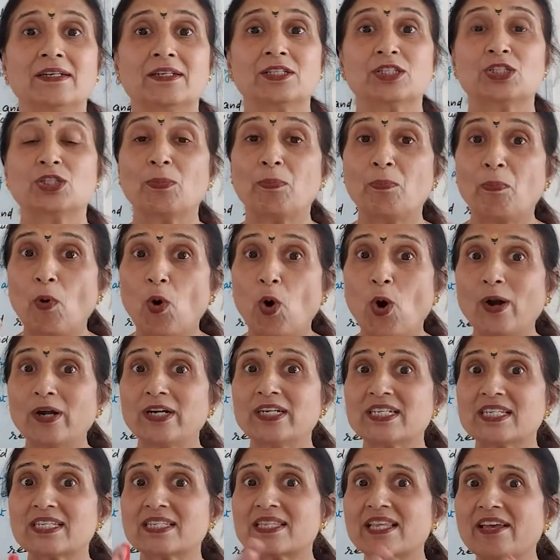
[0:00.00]
The
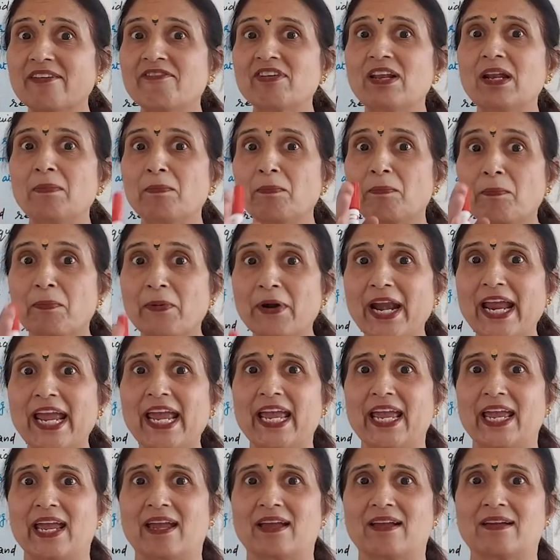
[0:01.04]
bonds, they will
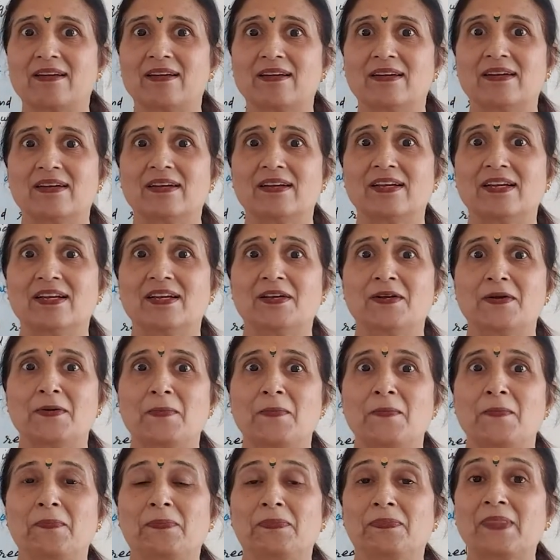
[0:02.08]
break.
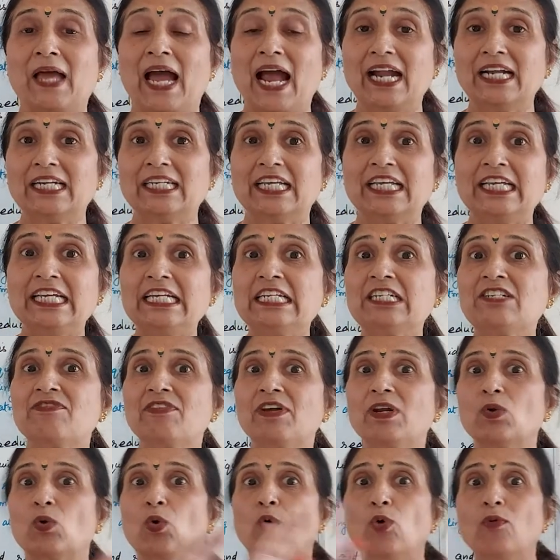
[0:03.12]
That heat
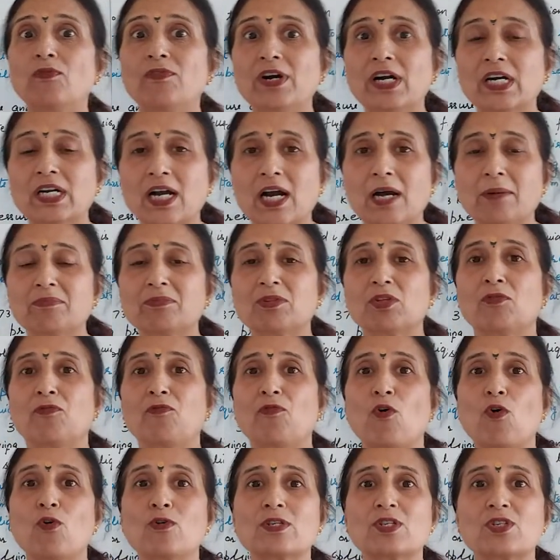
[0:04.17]
will overcome the
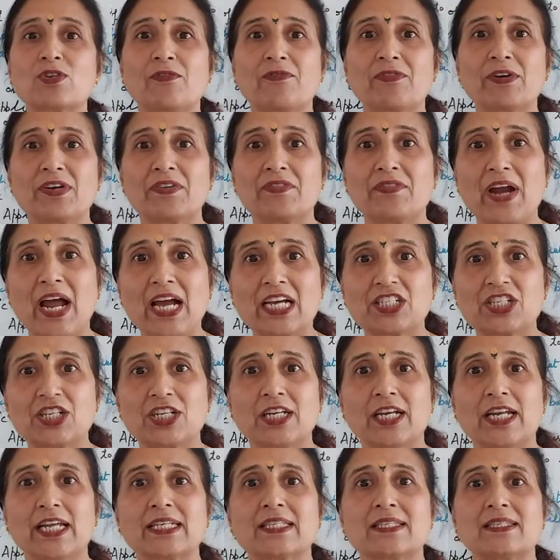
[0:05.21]
force of
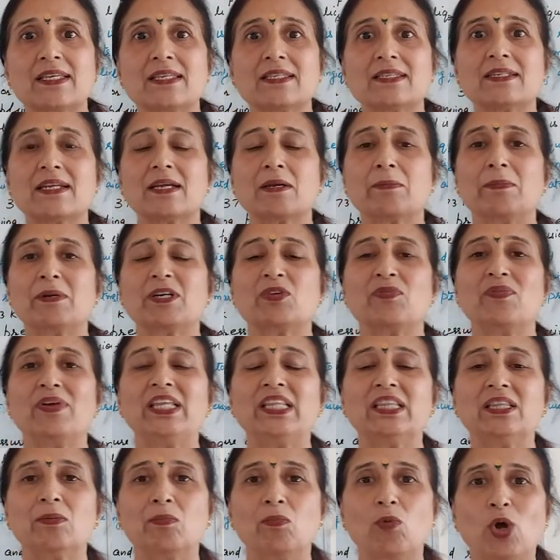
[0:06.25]
attraction existing between
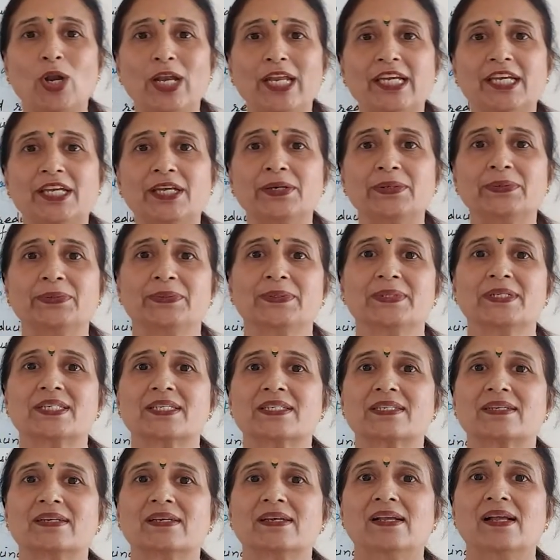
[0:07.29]
the
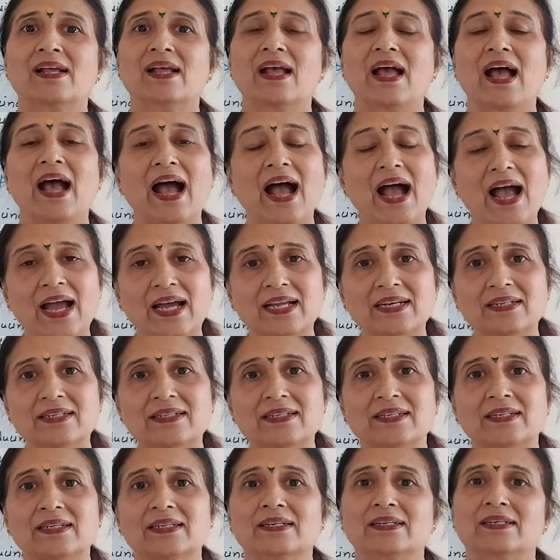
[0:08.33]
molecules and
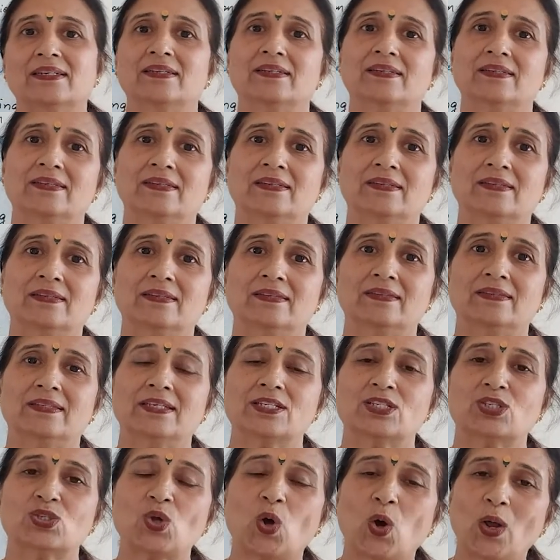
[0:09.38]
the
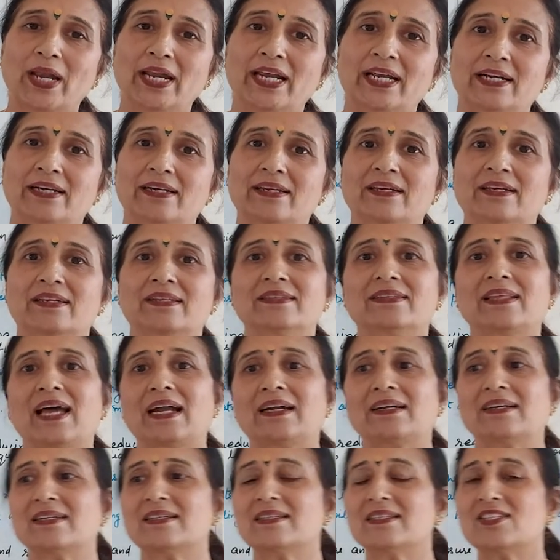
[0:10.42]
solid
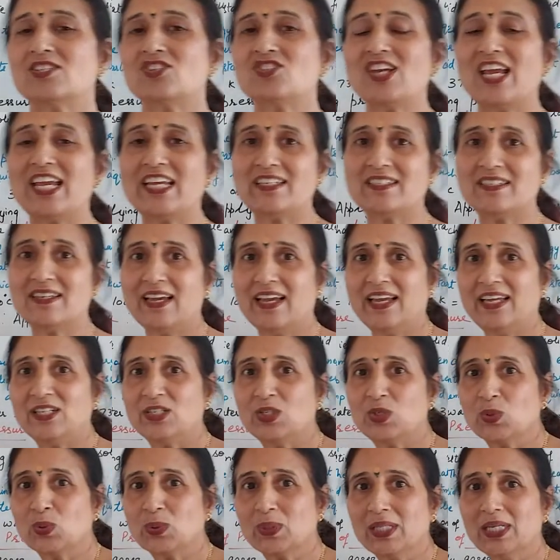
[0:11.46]
that is changed
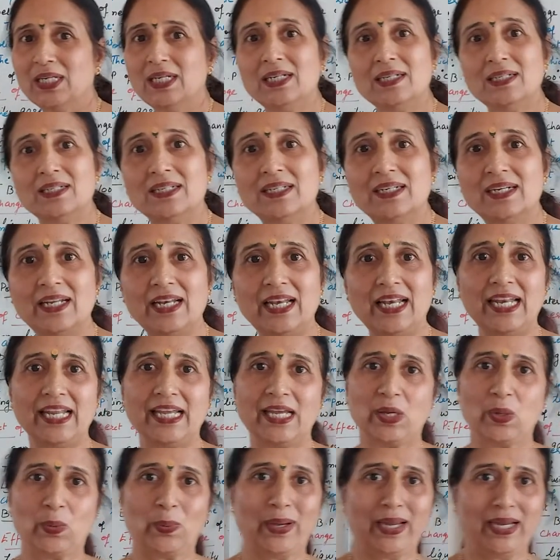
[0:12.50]
into the
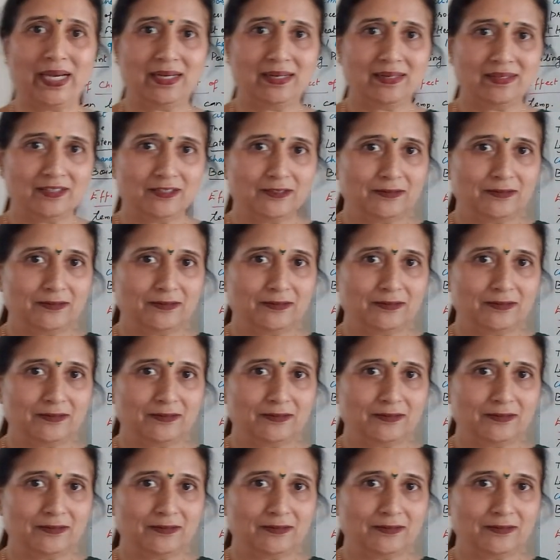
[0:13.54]
liquid.